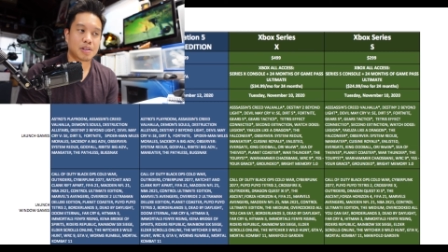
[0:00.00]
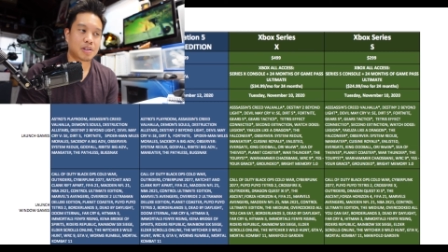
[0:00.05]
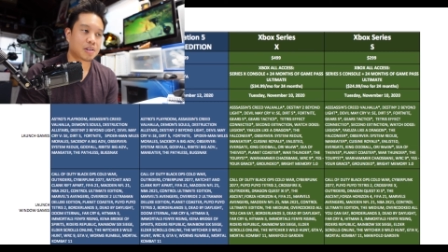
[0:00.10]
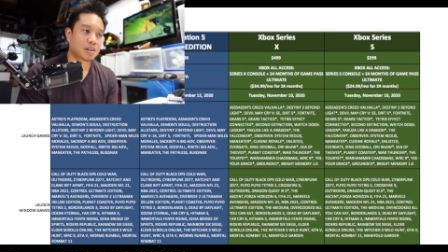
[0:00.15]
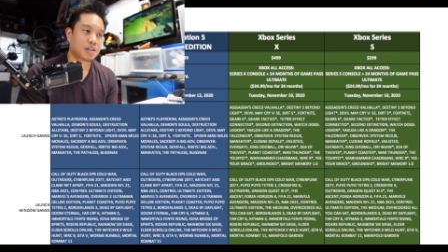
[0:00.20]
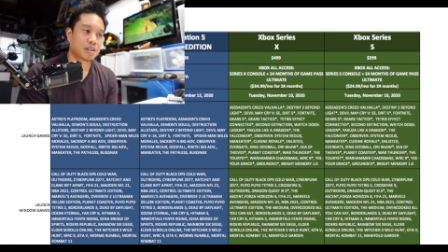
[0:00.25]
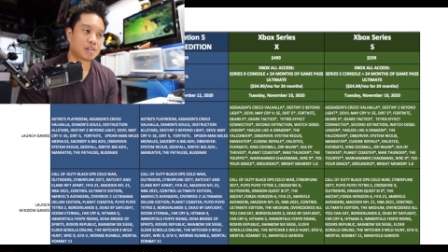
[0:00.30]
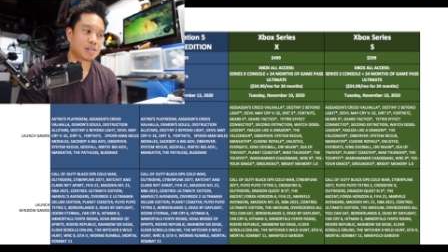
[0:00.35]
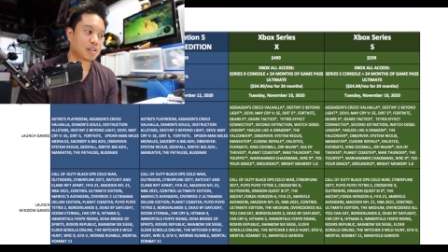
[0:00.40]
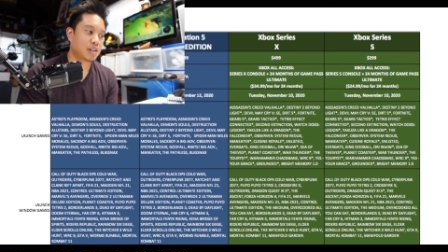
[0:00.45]
and
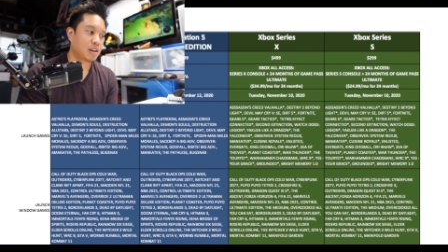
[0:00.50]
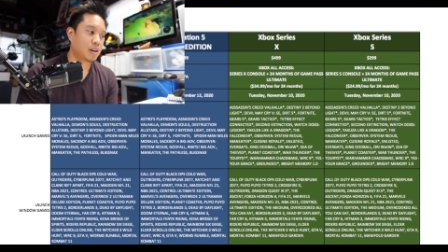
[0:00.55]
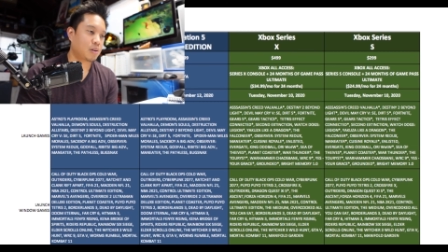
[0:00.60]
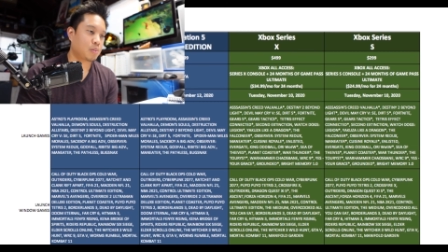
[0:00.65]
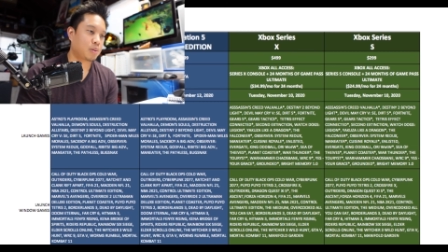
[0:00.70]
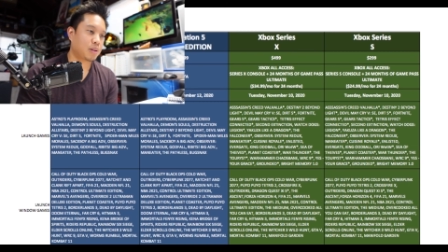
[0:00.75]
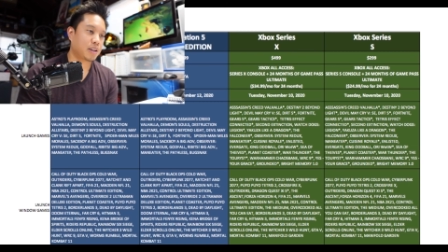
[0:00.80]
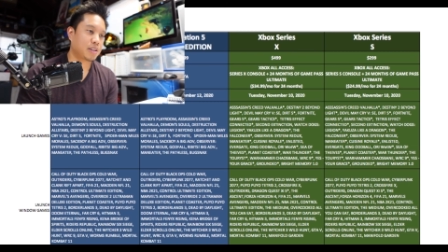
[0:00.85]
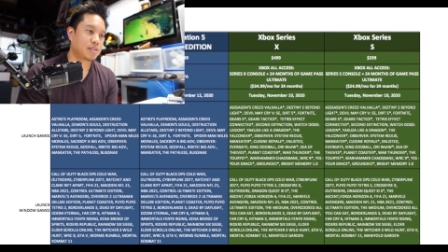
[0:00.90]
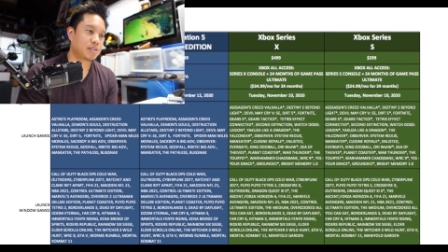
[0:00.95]
you're good to
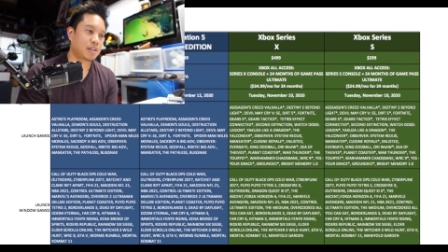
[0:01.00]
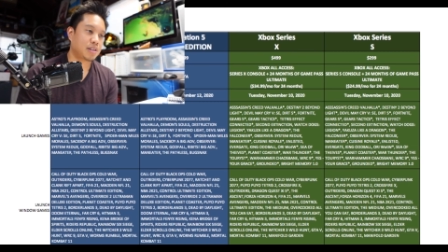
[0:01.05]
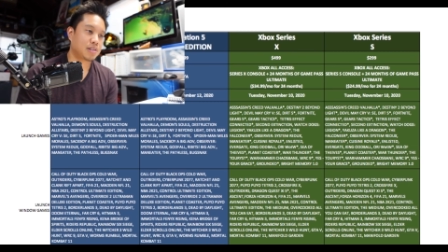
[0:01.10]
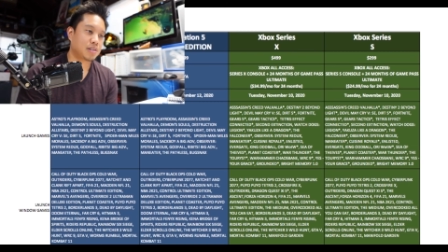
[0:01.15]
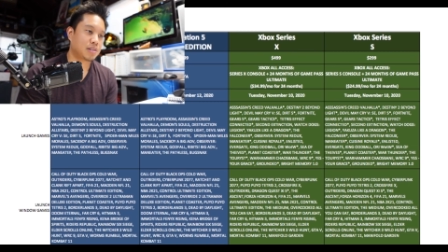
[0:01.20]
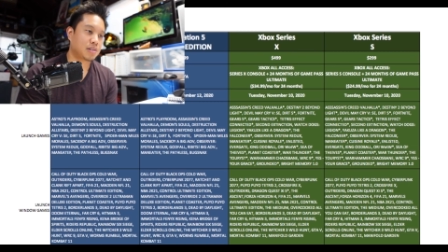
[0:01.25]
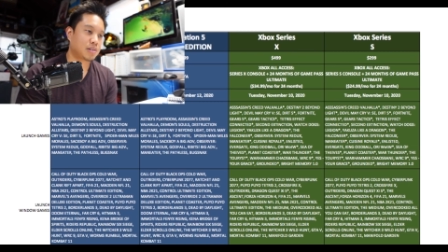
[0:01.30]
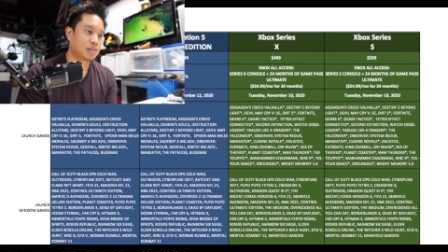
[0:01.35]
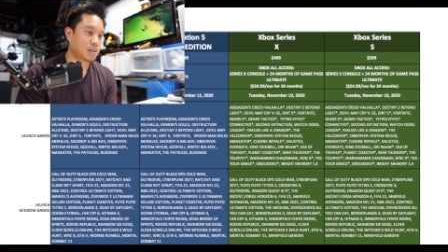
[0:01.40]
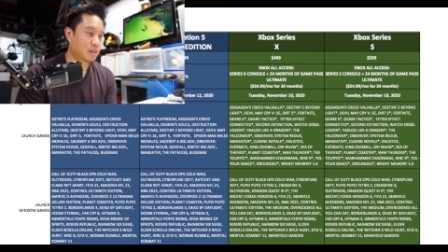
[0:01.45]
go,
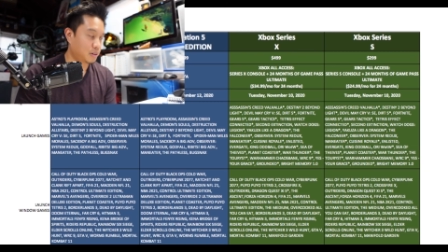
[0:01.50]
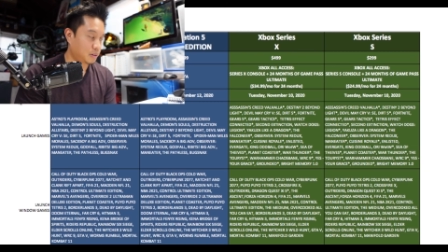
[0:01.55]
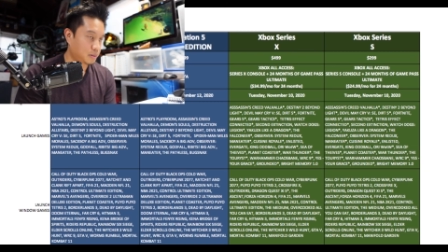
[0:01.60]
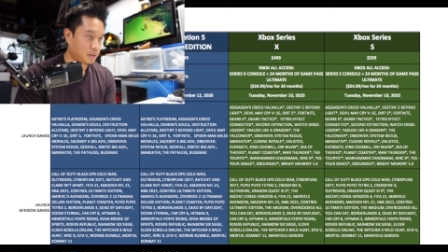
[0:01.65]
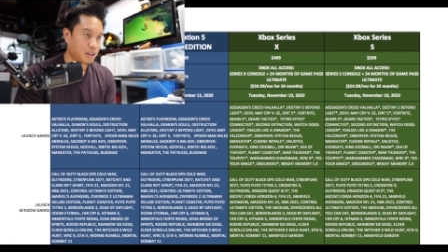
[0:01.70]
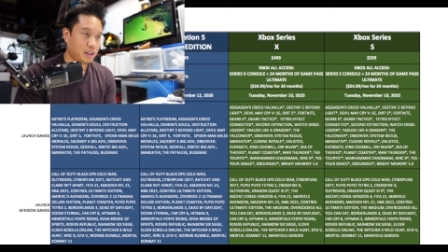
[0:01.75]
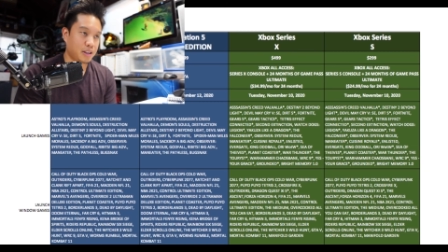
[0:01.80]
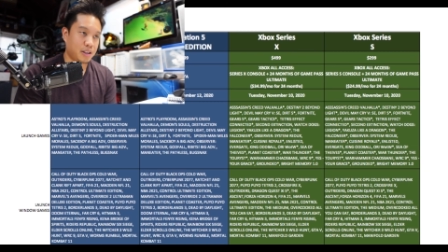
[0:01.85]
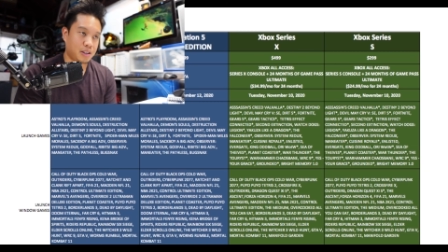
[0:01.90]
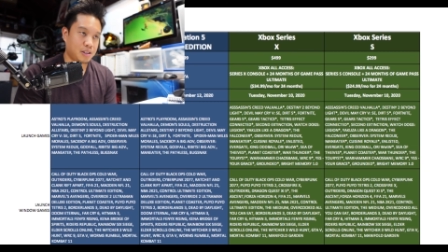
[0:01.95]
PlayStation. So
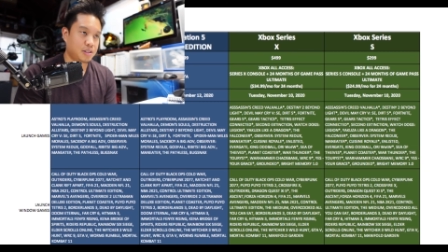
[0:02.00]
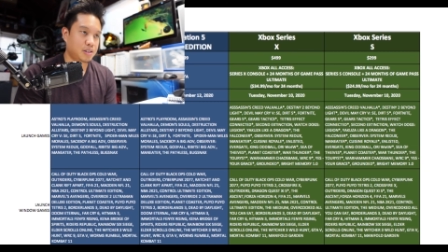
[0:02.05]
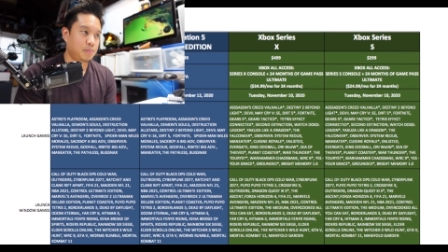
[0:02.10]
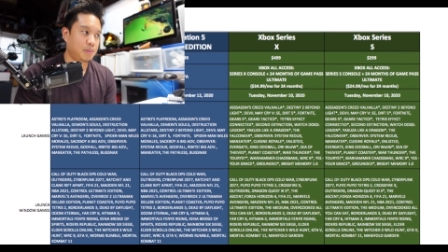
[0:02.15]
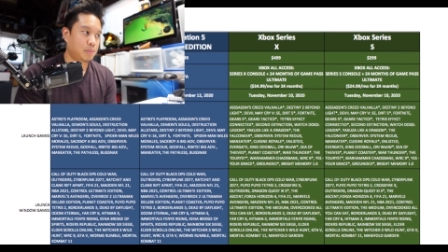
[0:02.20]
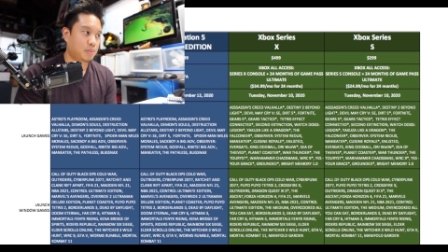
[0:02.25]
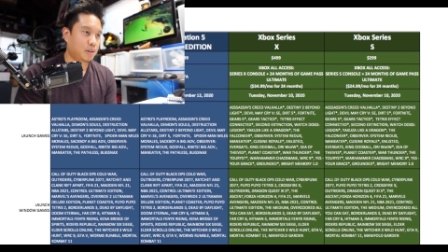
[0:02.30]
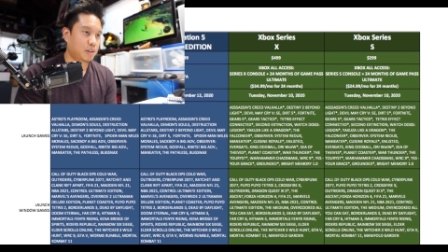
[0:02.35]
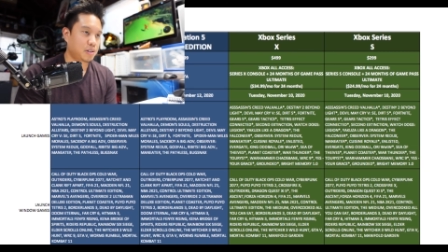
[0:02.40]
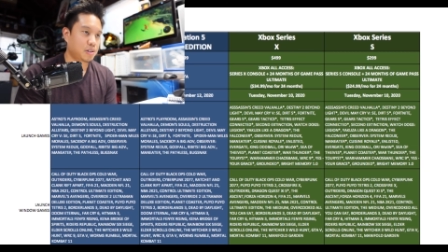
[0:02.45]
should
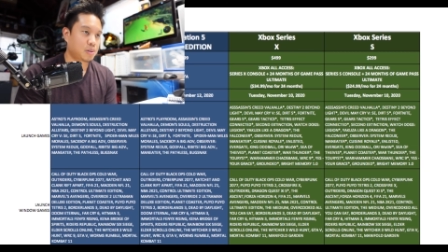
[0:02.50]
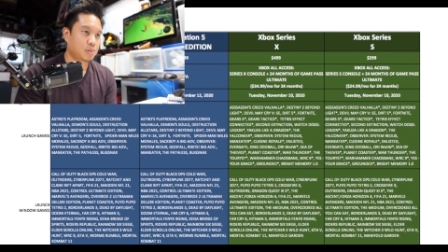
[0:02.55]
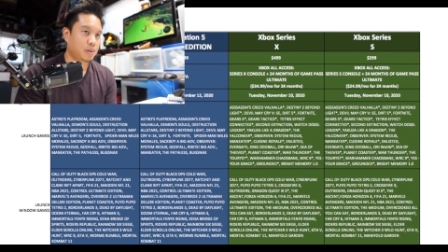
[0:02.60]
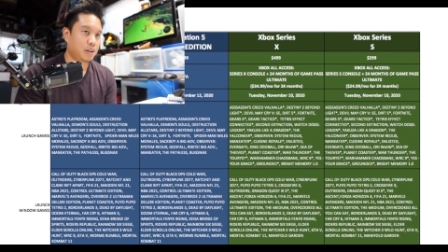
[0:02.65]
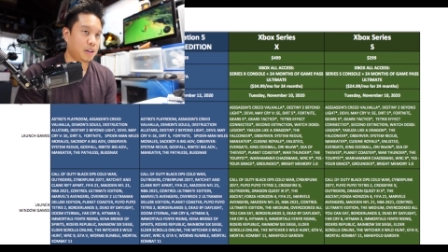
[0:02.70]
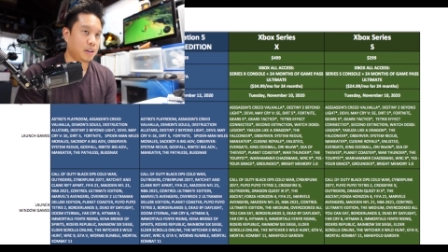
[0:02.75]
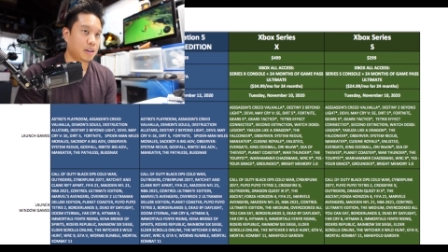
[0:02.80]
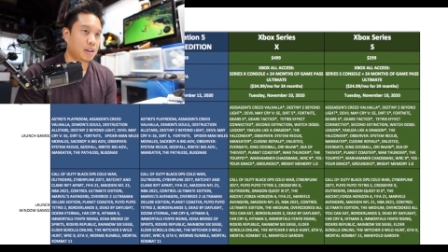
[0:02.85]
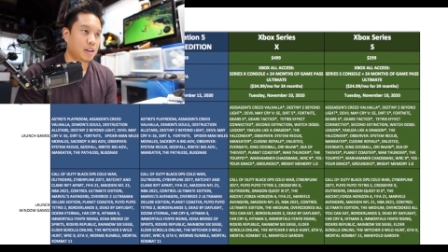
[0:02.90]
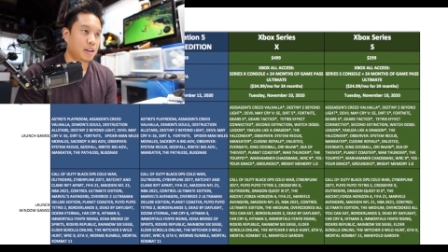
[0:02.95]
be pretty
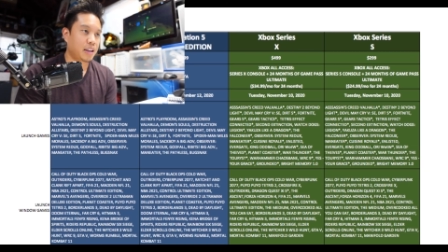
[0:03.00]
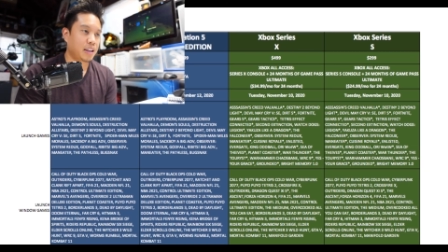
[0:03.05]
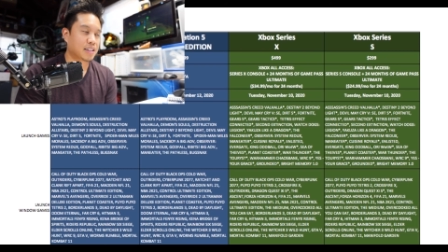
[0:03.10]
sweet.